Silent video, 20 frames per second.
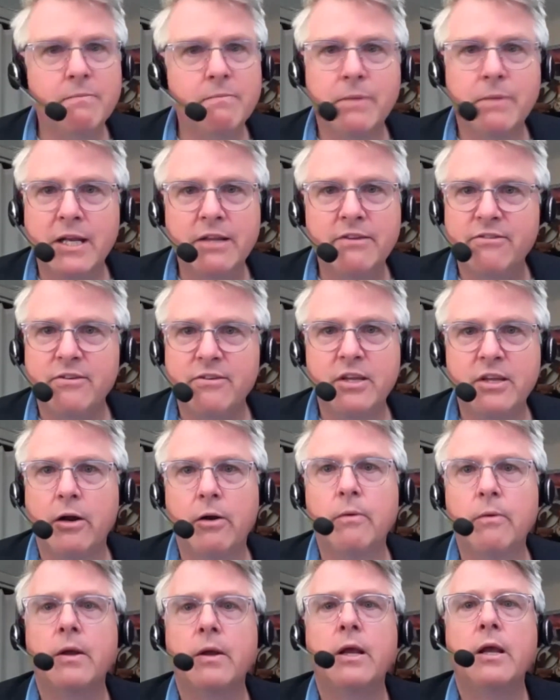But it's,
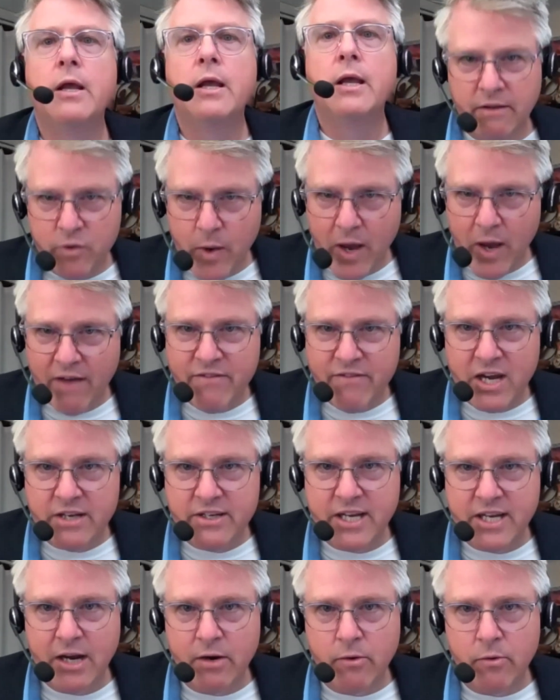if you have that
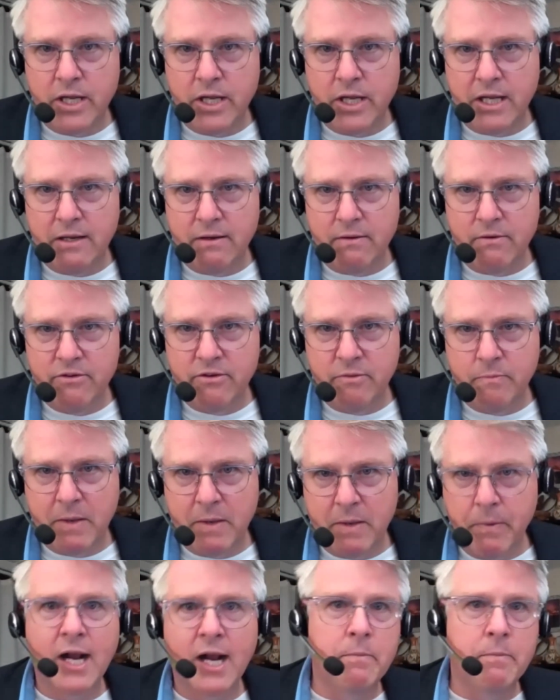integrity to be
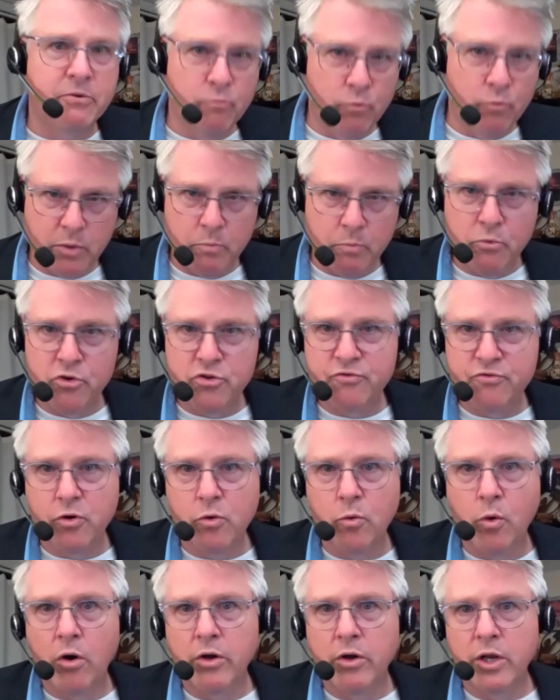able to back up and really
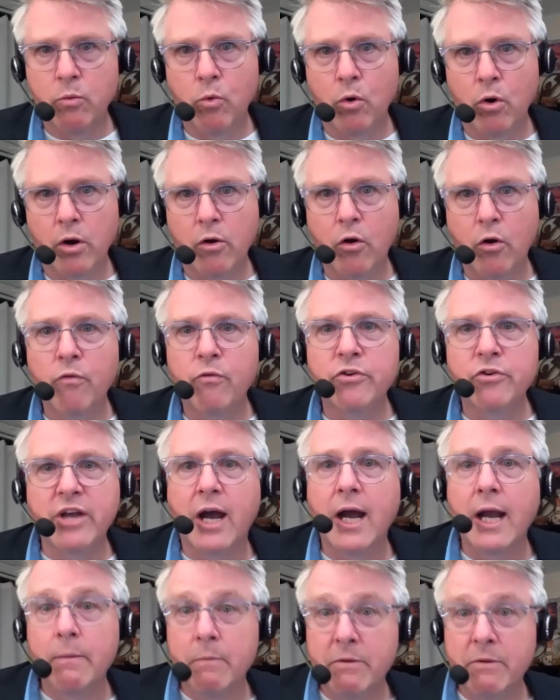push for quality work over
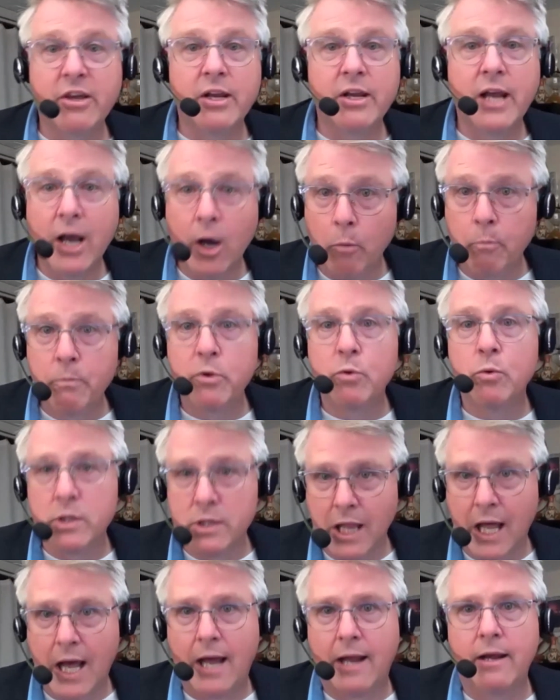time, it's going to help you a
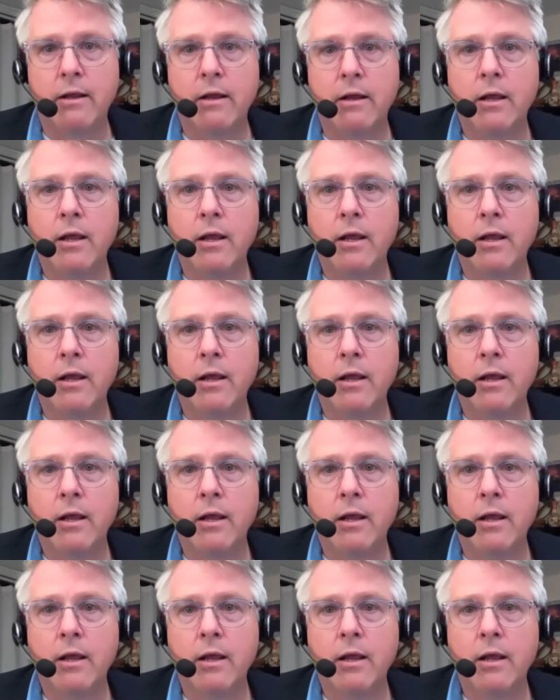lot.